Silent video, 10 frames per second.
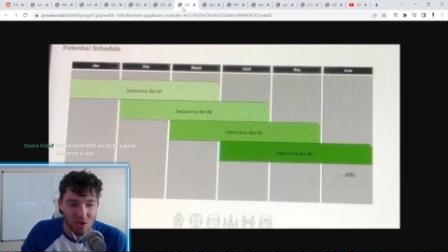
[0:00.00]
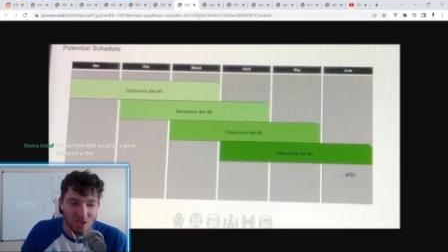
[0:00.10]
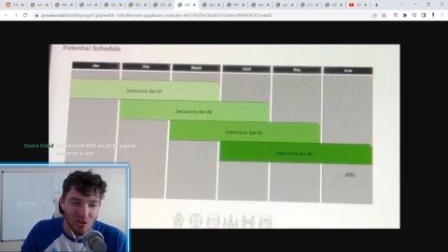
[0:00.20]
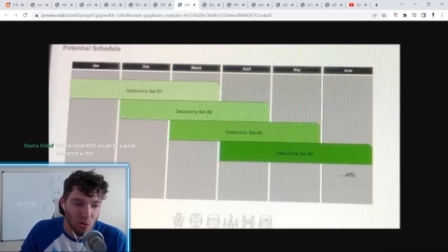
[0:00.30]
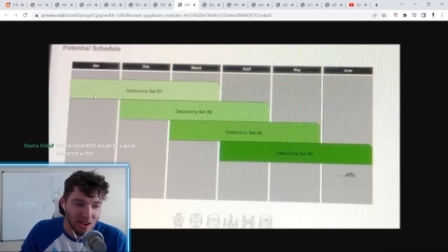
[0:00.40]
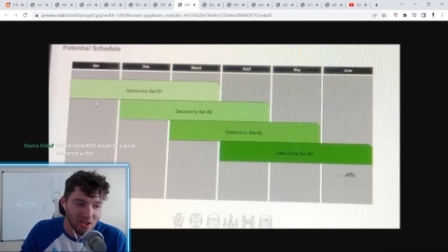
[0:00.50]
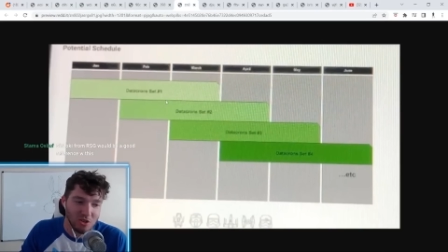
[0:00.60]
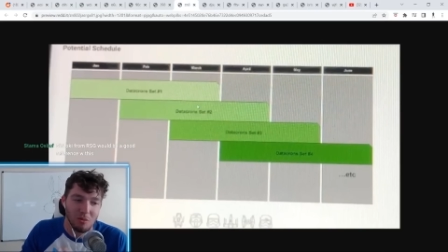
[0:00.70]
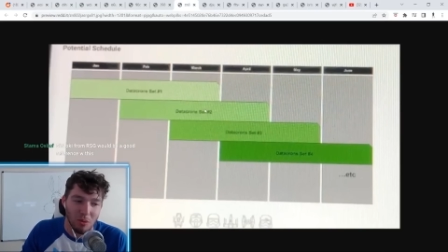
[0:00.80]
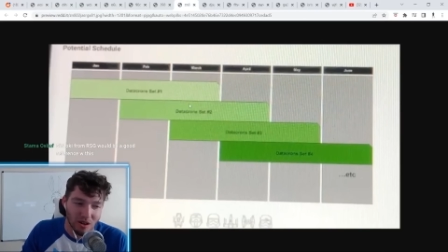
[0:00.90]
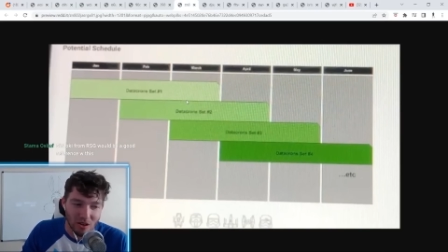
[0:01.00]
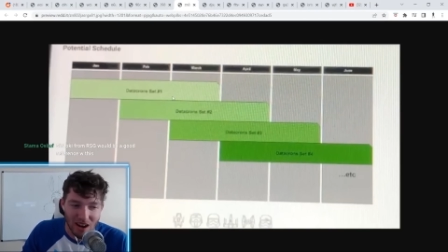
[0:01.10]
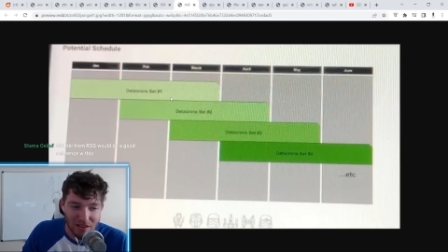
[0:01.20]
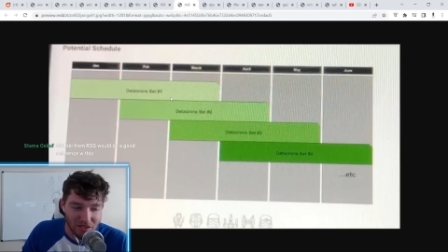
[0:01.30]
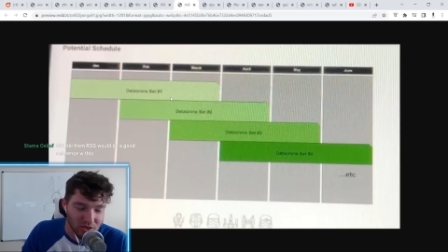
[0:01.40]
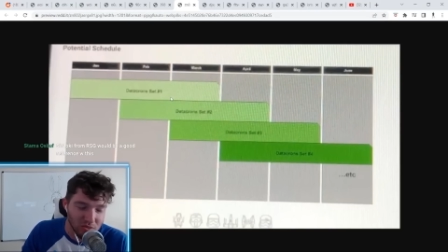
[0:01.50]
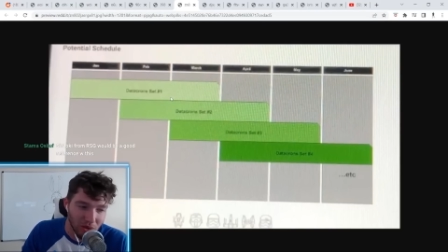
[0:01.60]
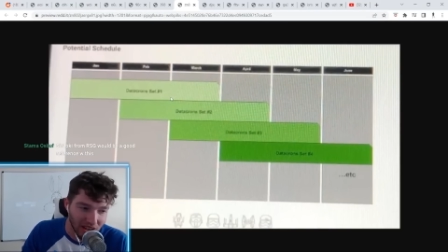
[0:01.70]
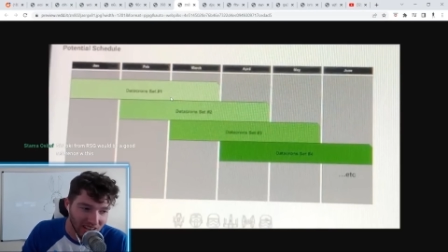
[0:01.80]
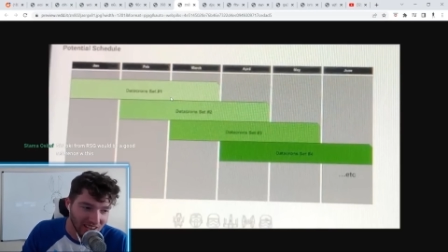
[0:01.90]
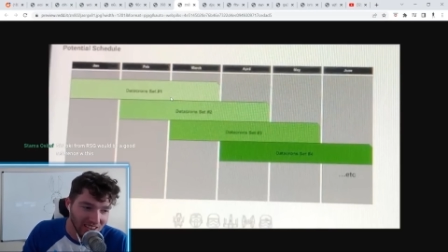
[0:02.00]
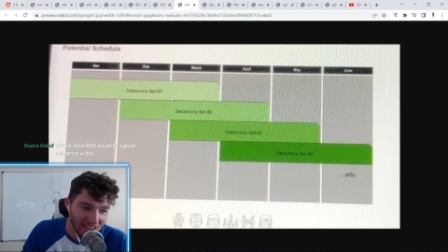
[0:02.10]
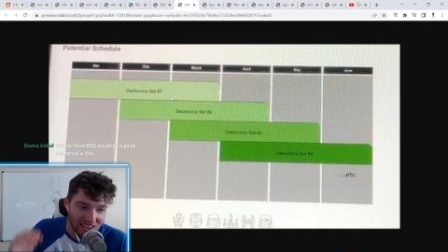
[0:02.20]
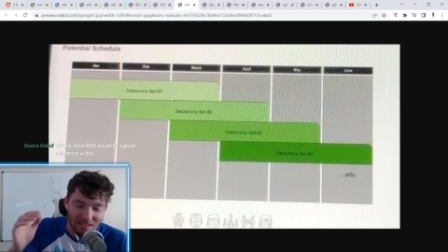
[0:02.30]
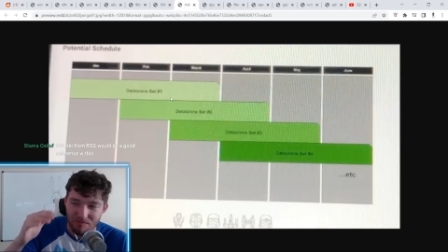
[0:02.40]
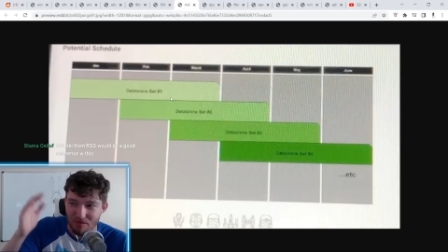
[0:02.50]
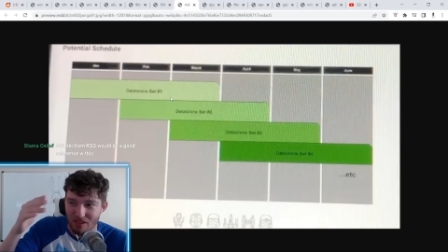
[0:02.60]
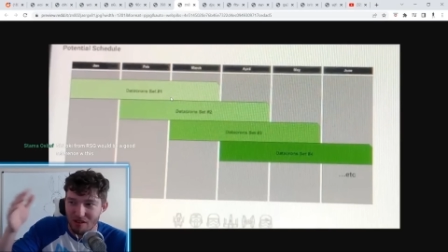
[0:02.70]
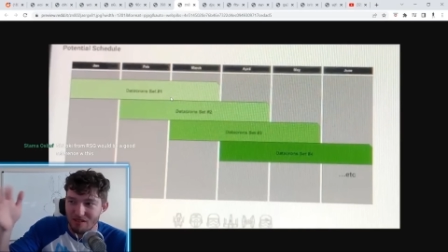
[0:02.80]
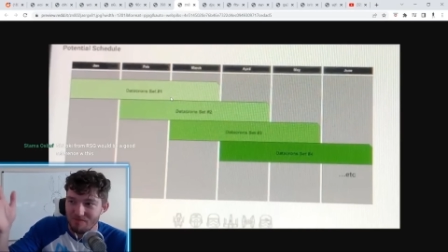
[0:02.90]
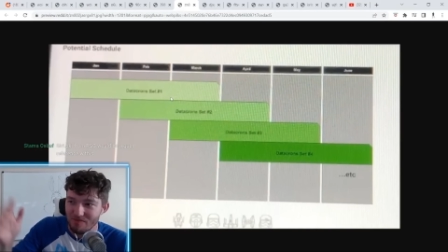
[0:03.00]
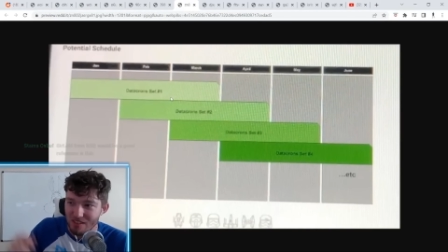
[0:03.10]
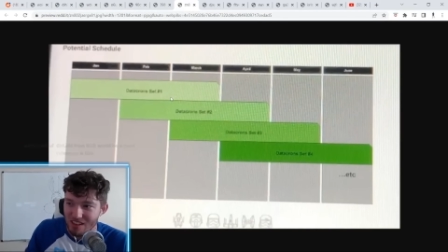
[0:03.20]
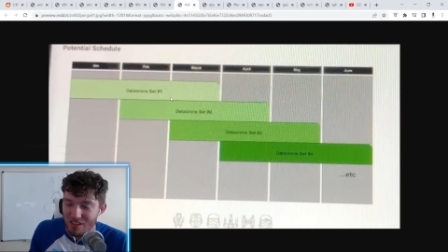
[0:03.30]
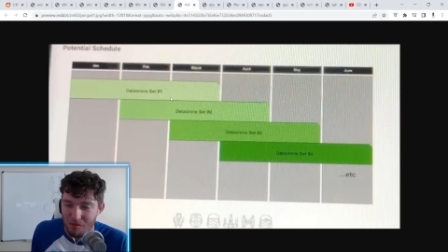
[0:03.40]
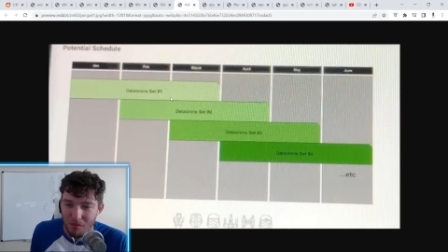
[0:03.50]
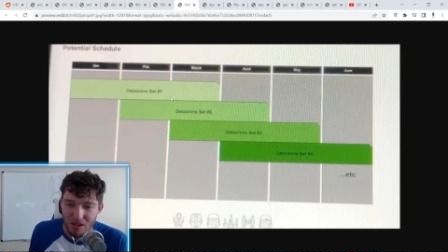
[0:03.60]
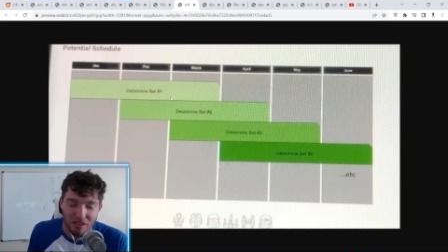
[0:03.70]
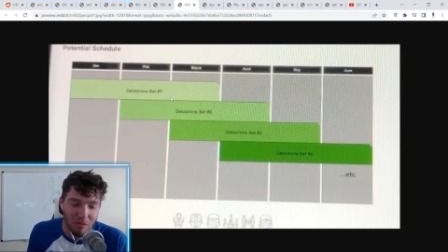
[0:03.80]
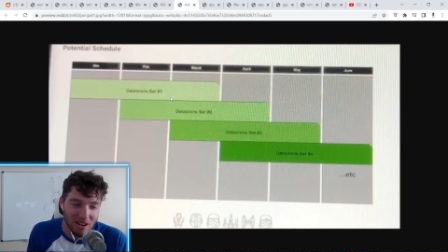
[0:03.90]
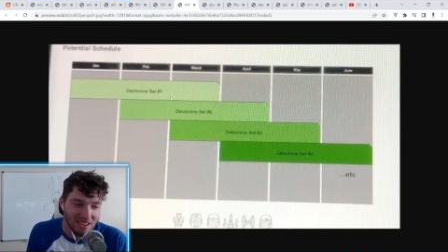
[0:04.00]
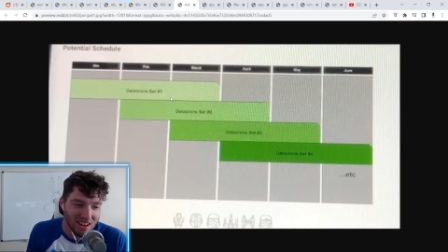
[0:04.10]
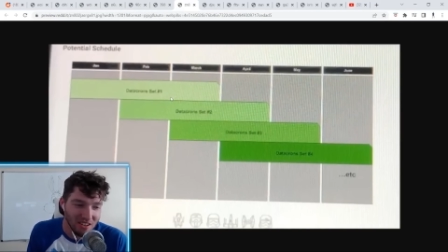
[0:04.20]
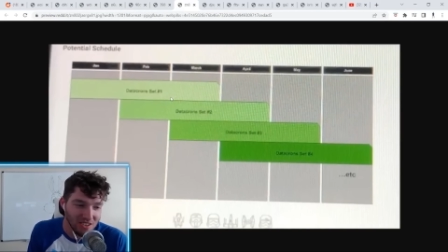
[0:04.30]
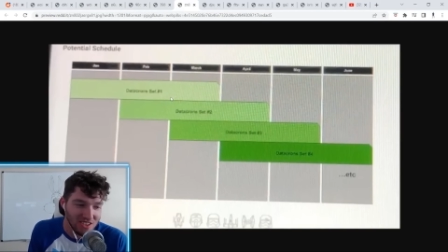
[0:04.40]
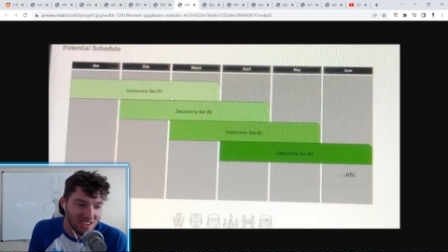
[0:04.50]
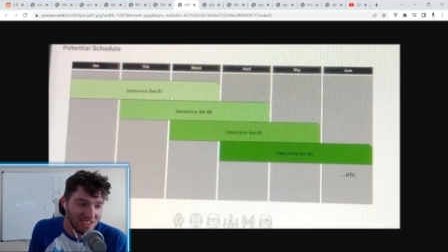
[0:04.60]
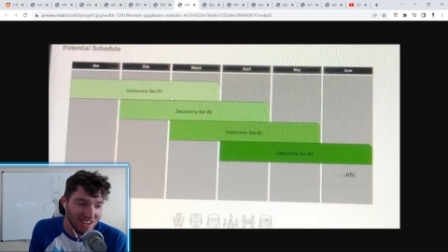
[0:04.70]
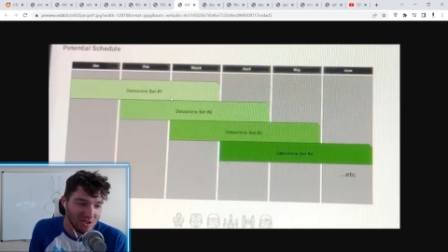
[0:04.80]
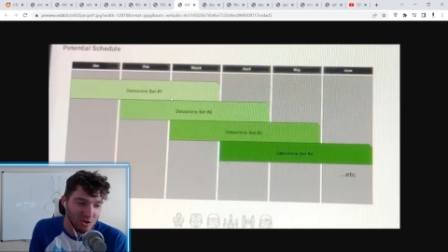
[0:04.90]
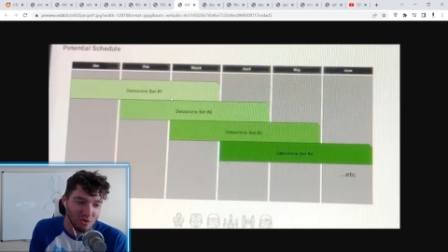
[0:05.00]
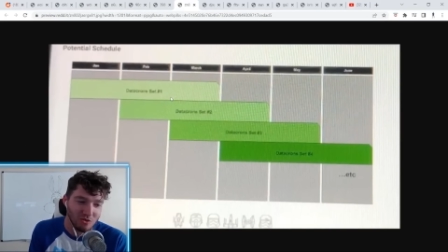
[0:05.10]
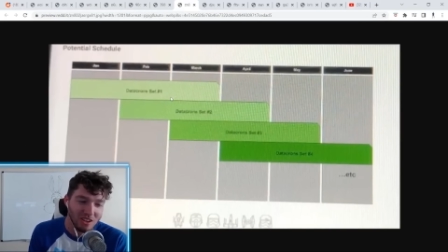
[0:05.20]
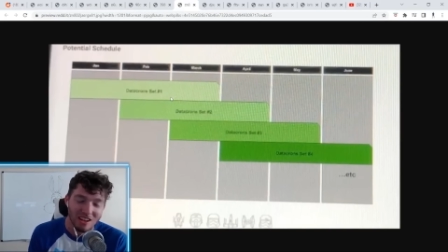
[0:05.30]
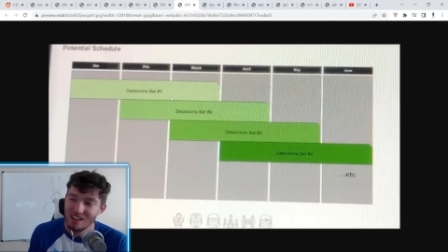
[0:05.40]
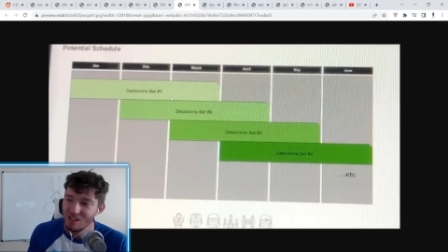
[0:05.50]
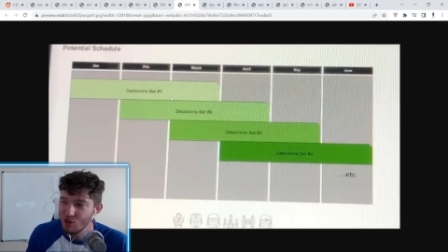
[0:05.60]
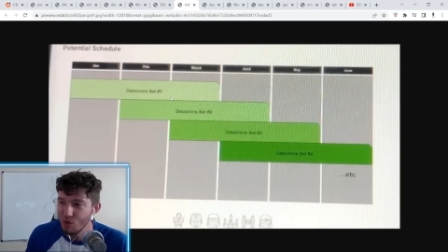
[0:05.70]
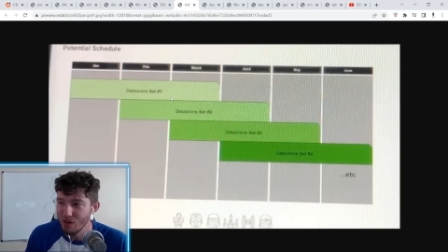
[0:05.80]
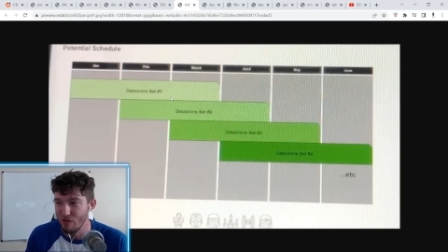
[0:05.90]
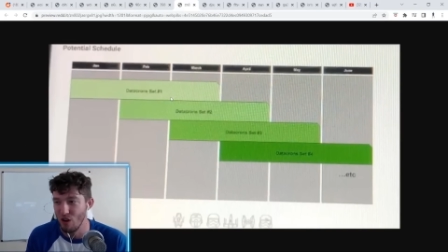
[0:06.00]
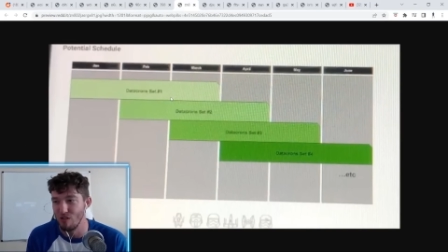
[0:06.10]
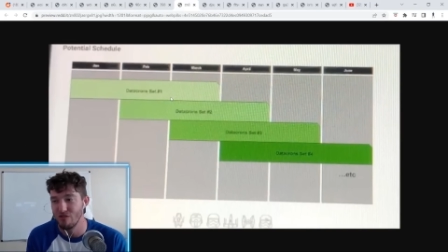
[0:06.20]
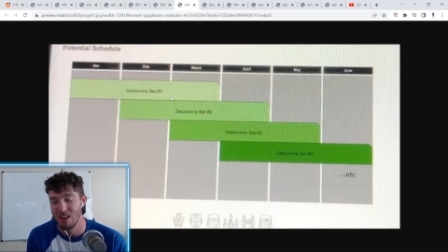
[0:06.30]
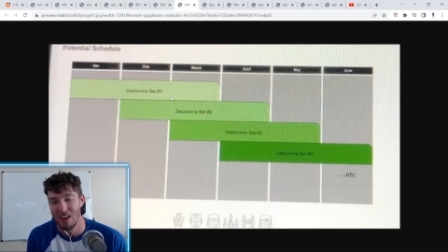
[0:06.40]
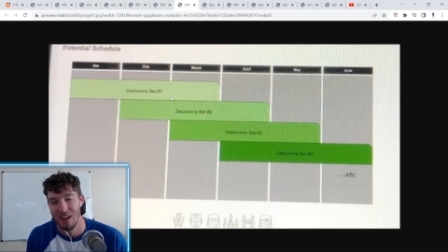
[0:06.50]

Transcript: just the it's just the bar graph explaining yeah, like the, the, month breakdown. It's it's not too too involved.